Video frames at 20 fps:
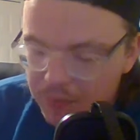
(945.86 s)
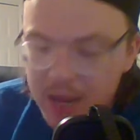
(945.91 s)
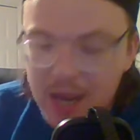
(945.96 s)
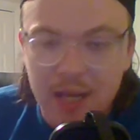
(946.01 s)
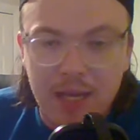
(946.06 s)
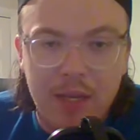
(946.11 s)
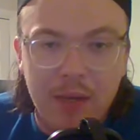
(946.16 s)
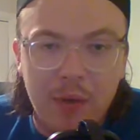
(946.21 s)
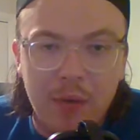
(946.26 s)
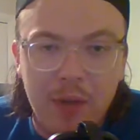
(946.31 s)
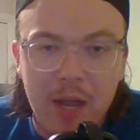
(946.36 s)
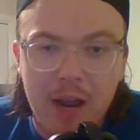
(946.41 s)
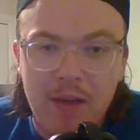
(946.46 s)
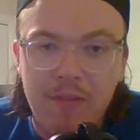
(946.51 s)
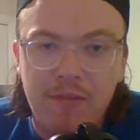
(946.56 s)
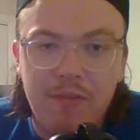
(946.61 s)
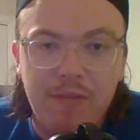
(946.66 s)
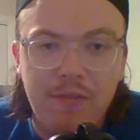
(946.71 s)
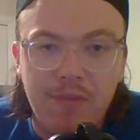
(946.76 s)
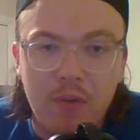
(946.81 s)
killed a
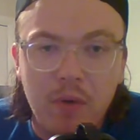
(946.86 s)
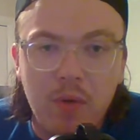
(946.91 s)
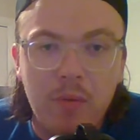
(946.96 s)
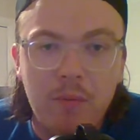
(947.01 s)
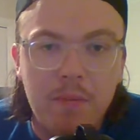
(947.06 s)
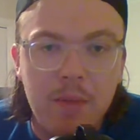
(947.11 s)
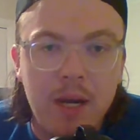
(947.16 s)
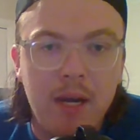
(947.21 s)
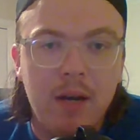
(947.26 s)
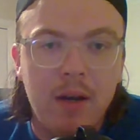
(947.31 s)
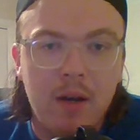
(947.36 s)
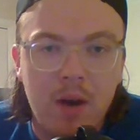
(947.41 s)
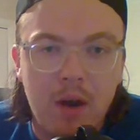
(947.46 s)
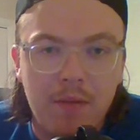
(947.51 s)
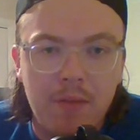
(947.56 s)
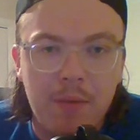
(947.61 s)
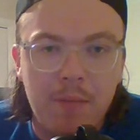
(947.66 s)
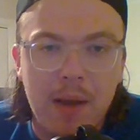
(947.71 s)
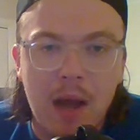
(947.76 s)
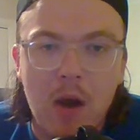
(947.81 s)
full minute
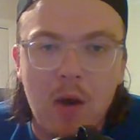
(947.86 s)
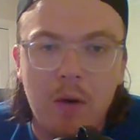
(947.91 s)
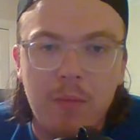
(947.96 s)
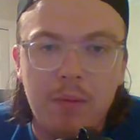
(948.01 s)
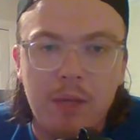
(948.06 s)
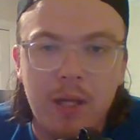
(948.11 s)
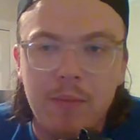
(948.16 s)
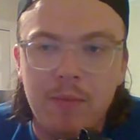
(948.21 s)
off the power play